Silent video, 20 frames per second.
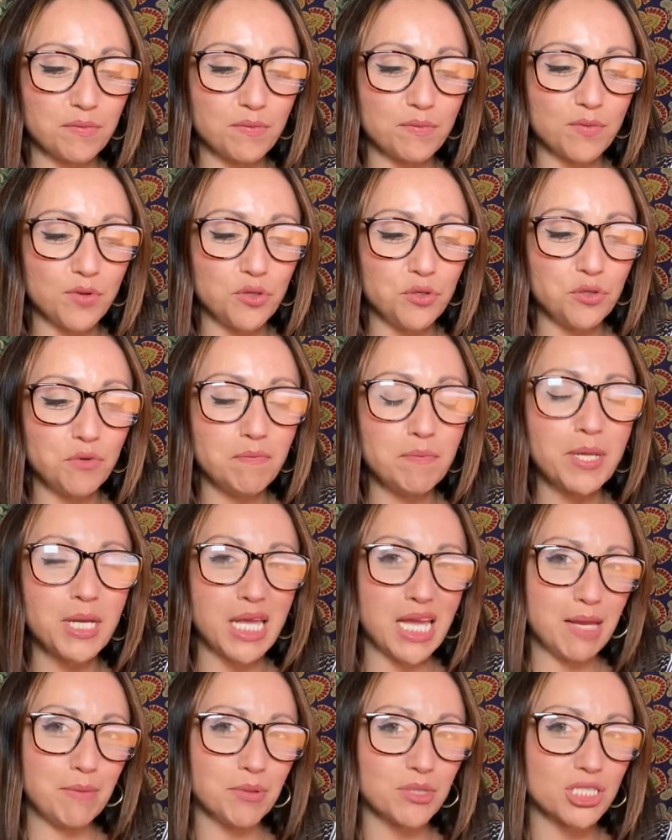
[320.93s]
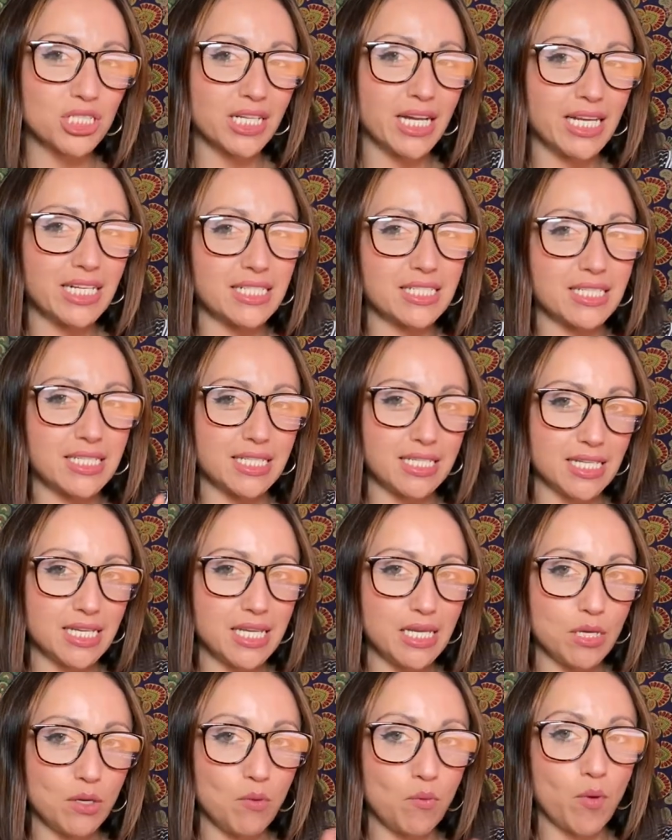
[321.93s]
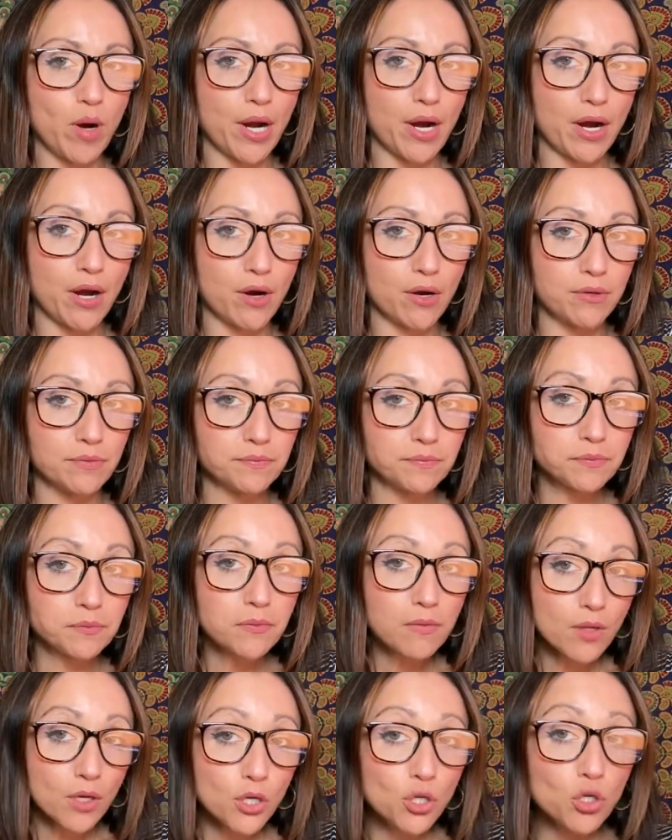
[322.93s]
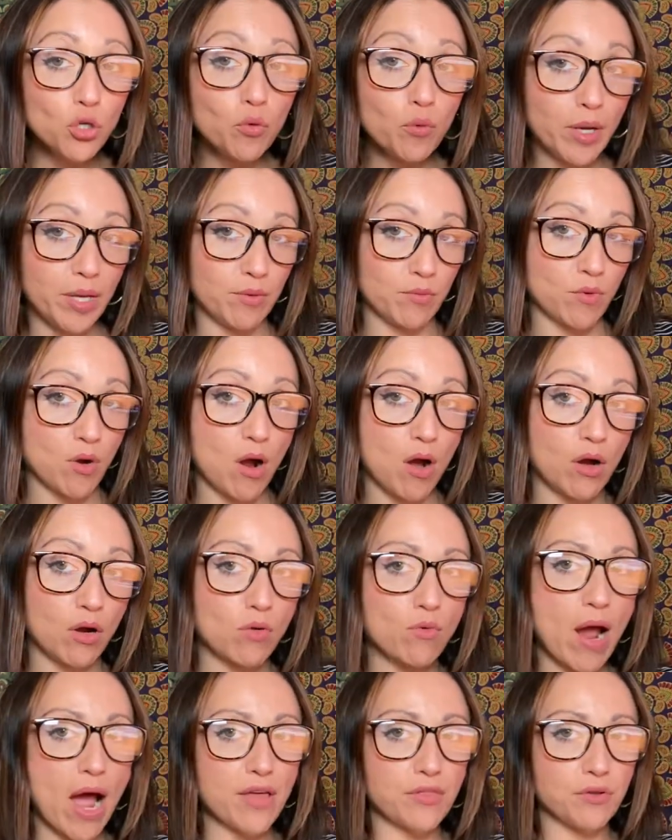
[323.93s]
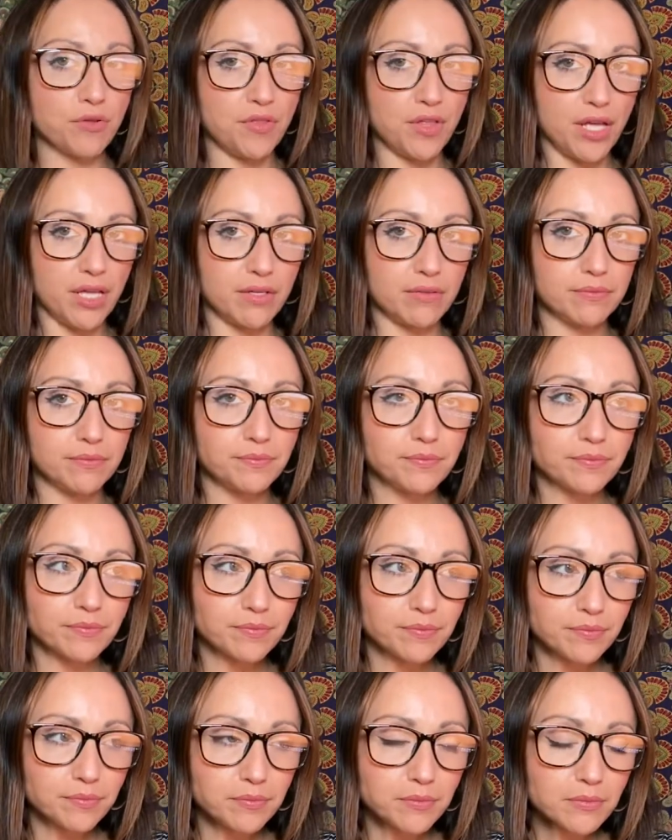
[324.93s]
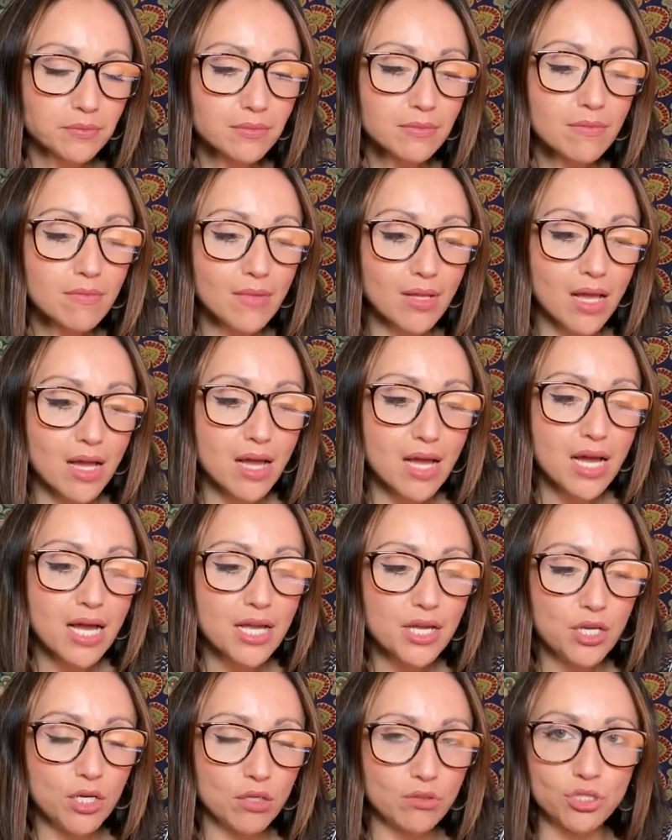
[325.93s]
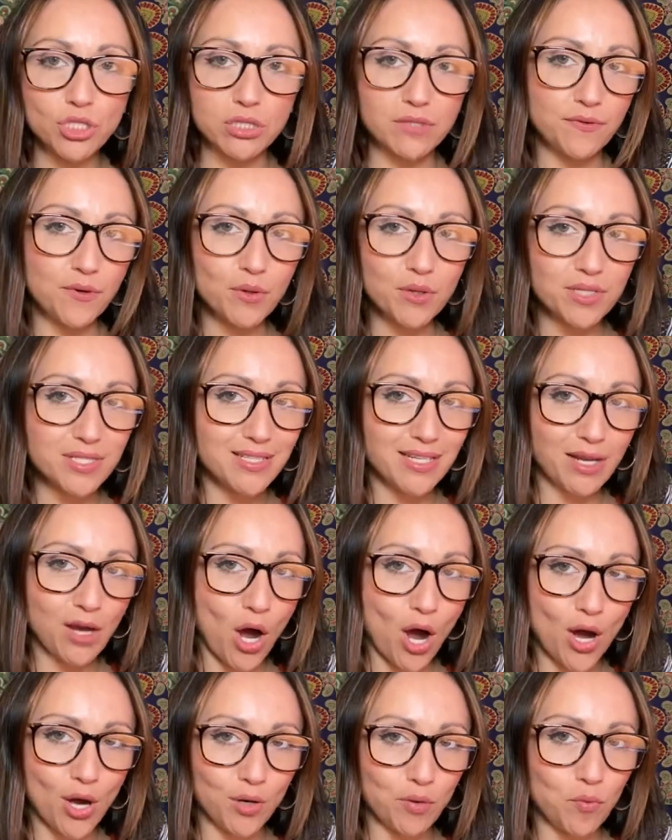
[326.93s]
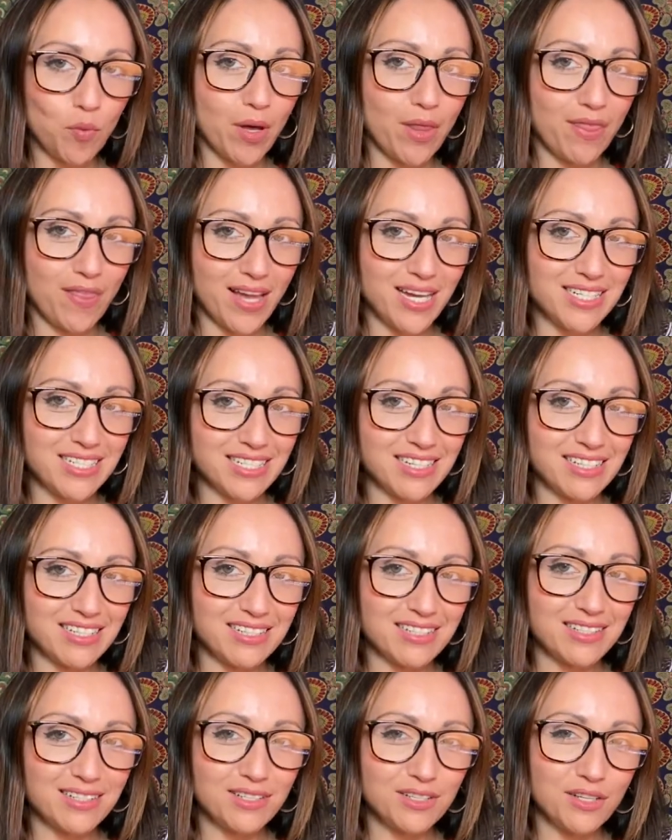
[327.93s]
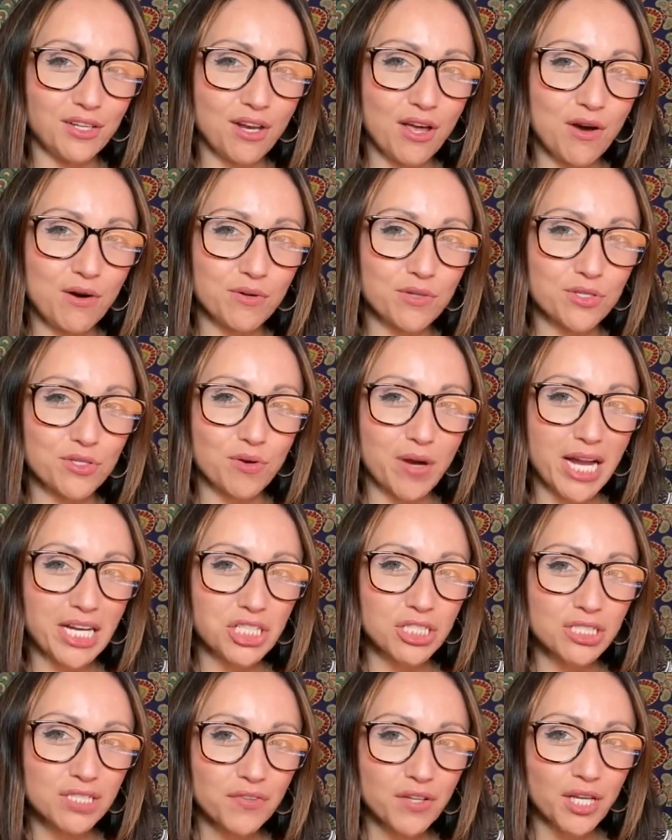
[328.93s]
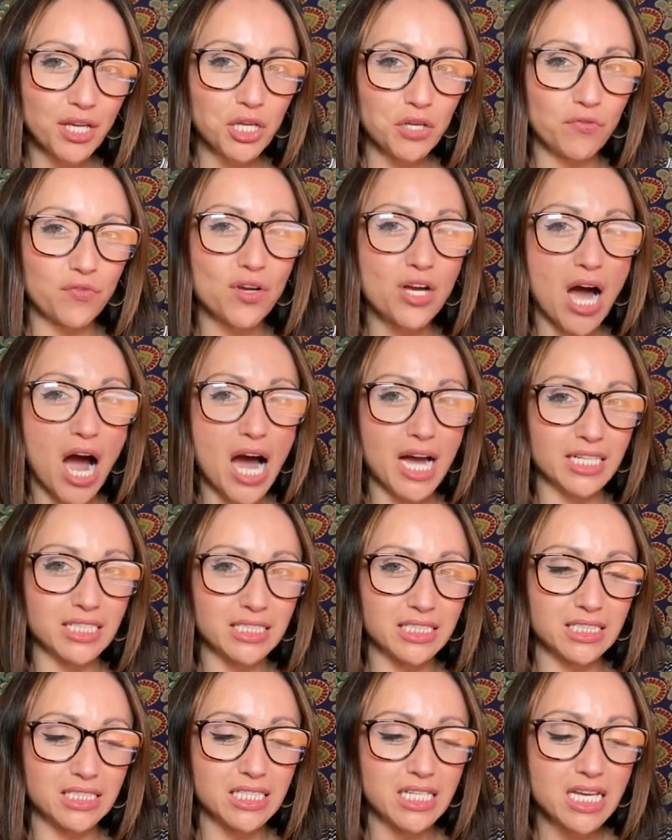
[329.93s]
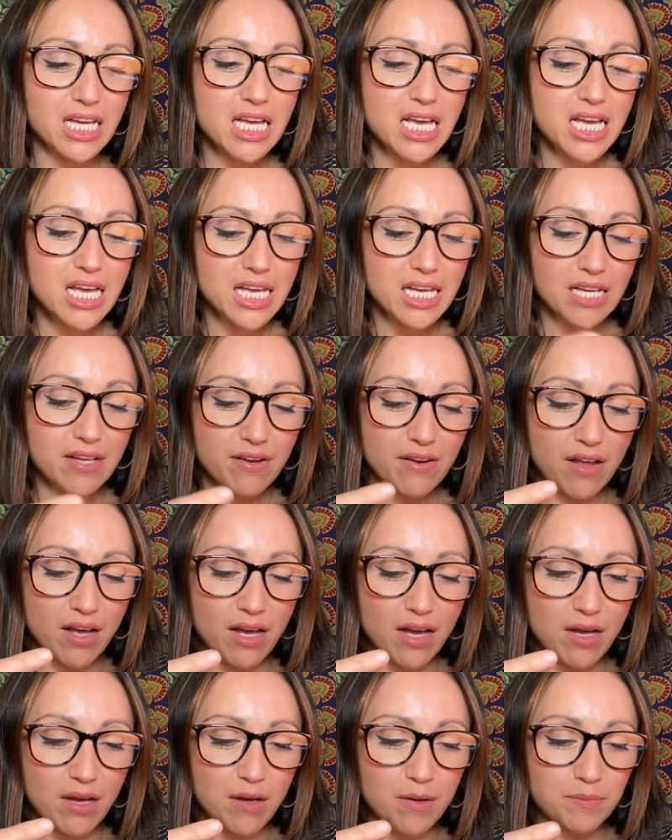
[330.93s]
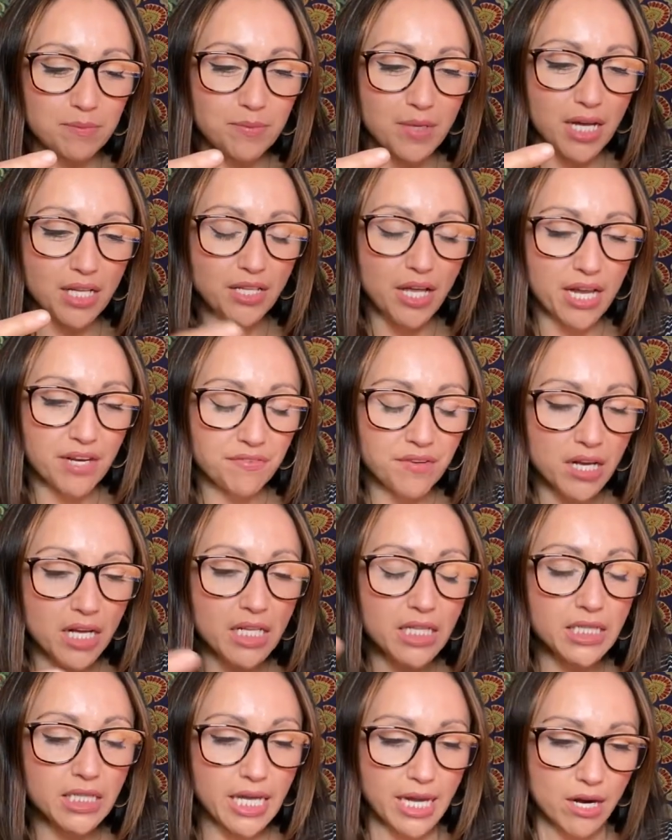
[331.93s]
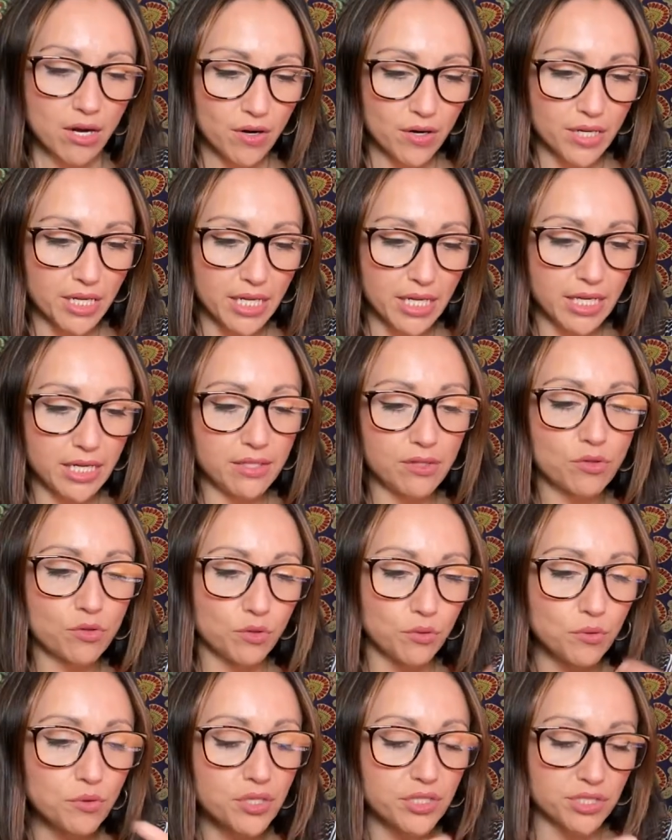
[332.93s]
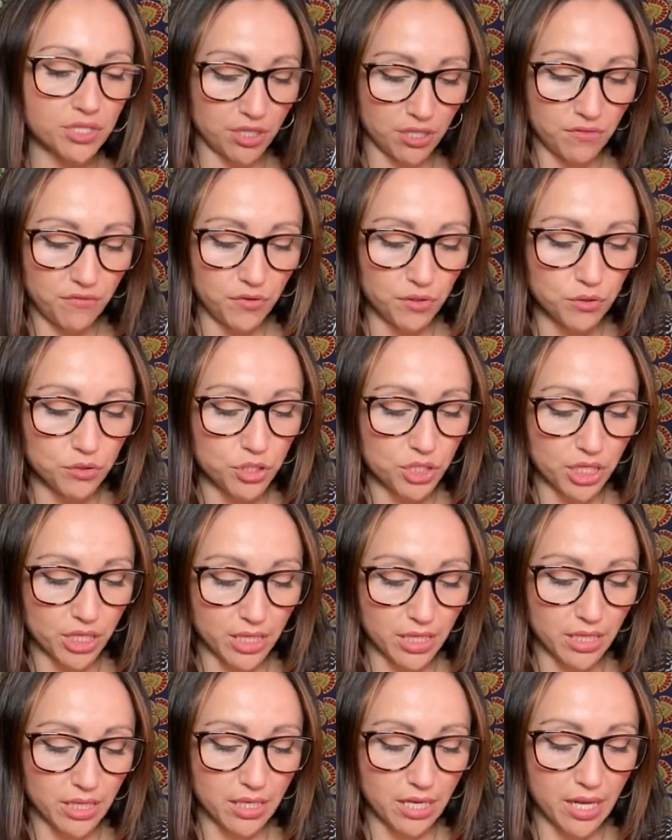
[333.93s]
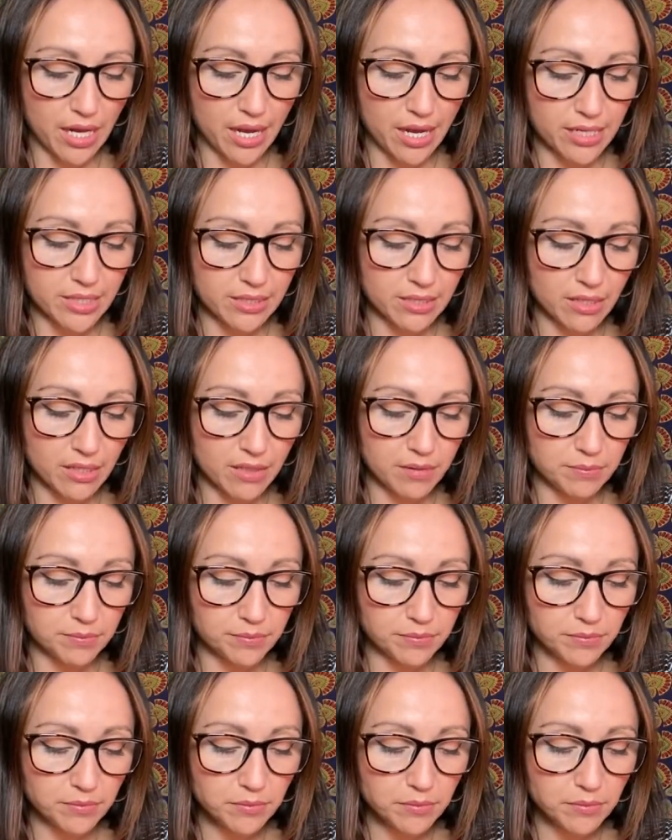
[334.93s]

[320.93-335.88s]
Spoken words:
you've been able to kind of see where you went wrong rather than, you know, just focusing on what they did, you know? So I just feel like you've gotten a lot of clarity through this confusion. And